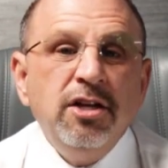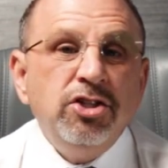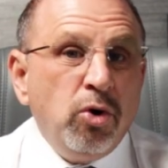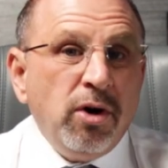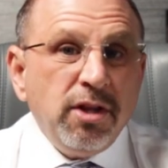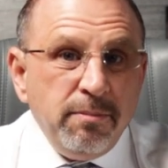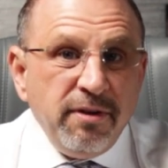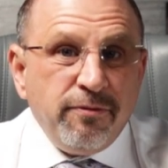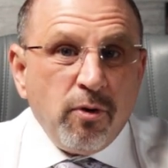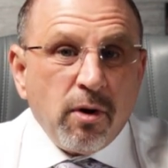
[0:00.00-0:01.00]
shortly
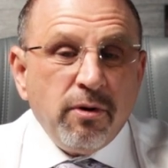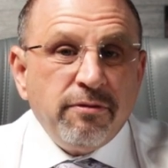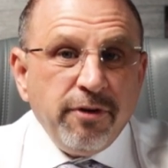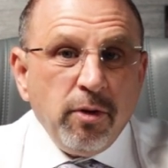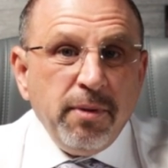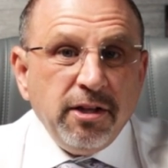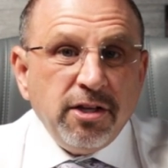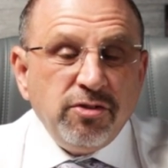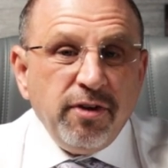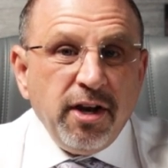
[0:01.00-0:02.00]
before we're filming
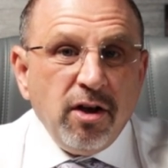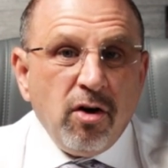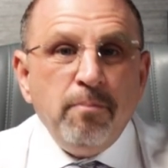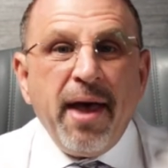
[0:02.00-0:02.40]
this video,